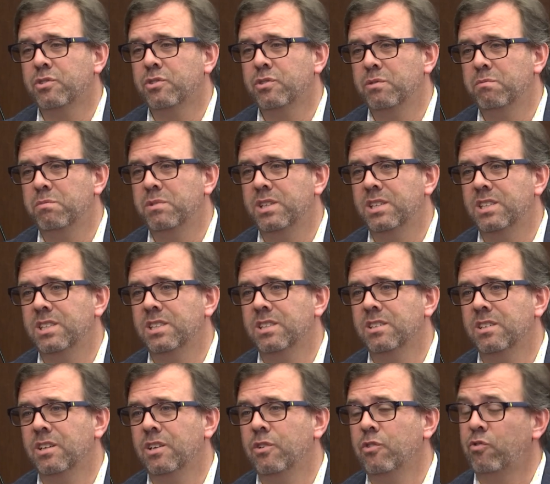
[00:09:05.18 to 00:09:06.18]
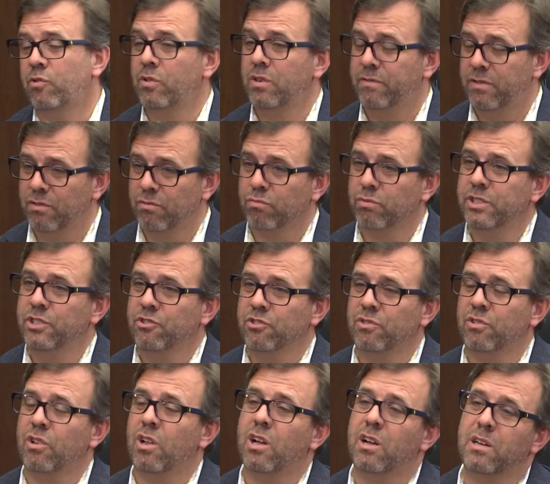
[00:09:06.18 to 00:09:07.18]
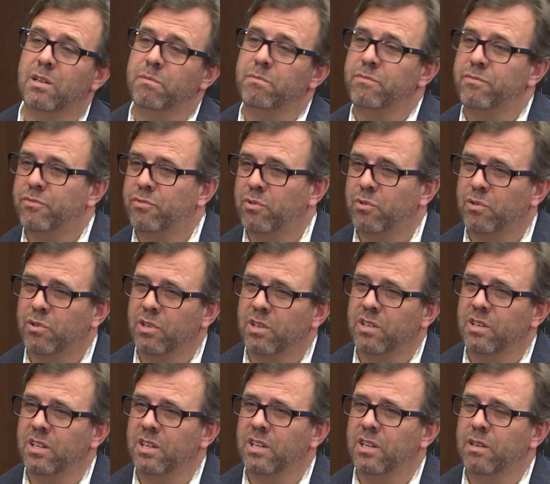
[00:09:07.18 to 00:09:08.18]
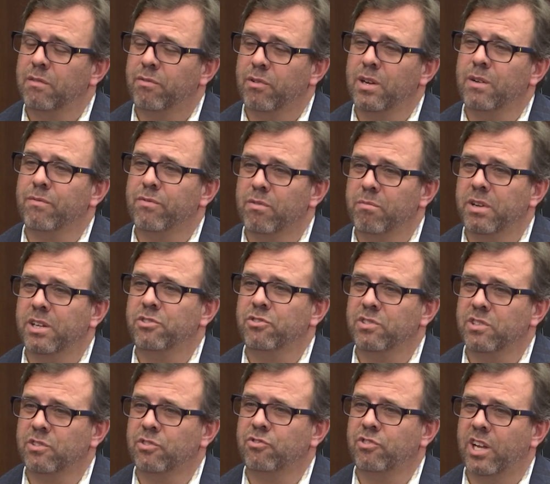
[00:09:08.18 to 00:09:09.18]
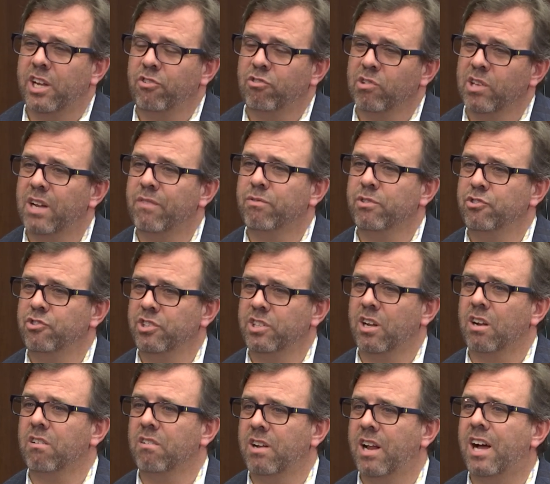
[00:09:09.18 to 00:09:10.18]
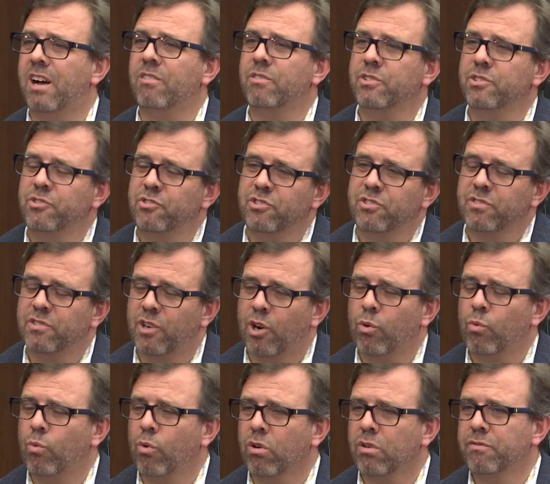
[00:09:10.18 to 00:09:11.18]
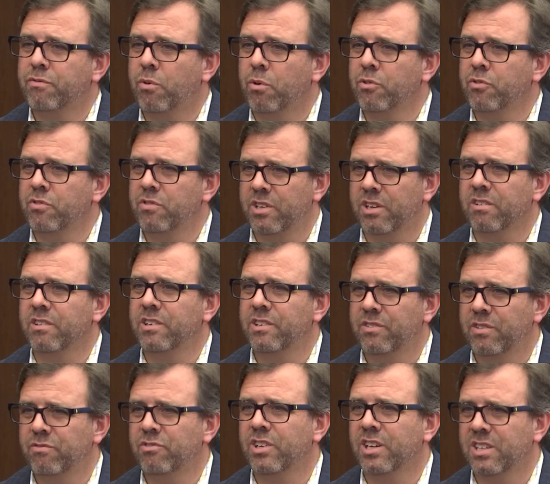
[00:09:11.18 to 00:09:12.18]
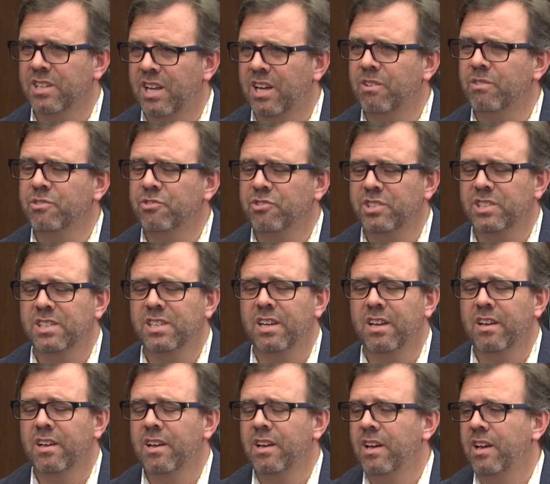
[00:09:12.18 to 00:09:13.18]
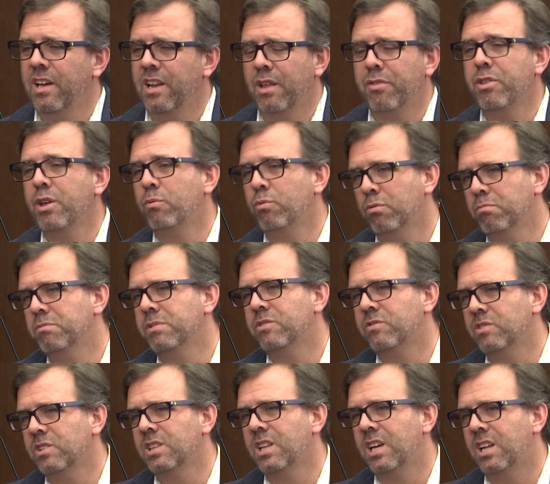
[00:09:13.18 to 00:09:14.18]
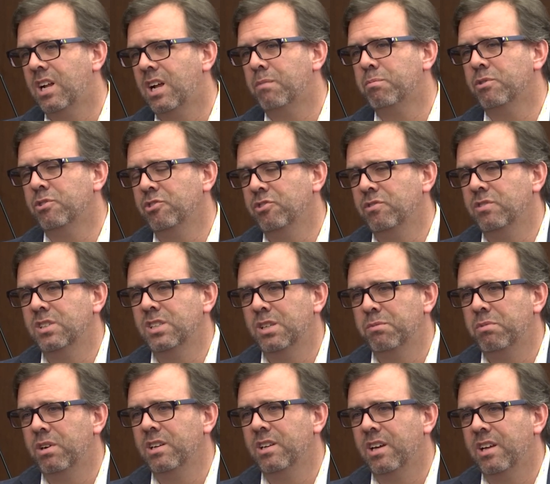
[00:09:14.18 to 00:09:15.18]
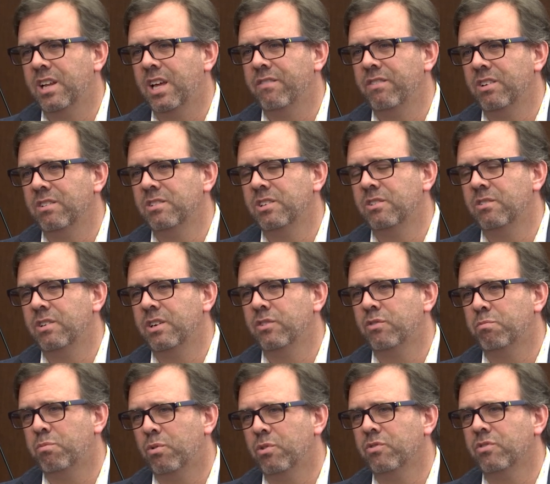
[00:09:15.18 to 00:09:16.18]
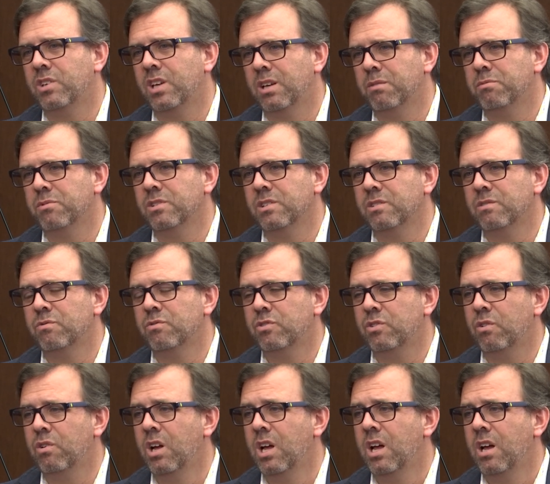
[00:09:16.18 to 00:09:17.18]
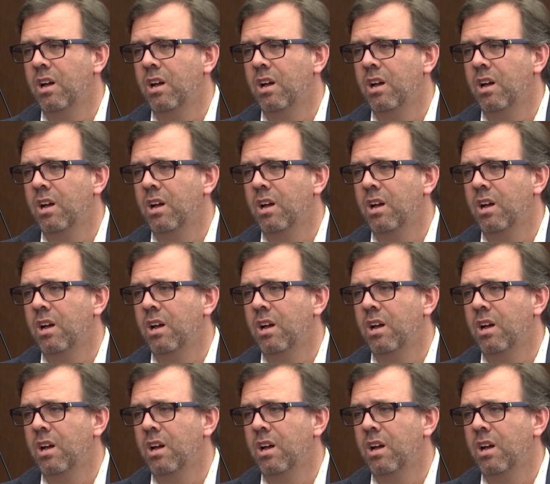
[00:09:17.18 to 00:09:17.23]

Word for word: could be sort of a regional hub for, for information exchange, leveraging our knowledge and our workforce in the areas of technology. And I think we're missing that opportunity by not having legalized sports gambling. So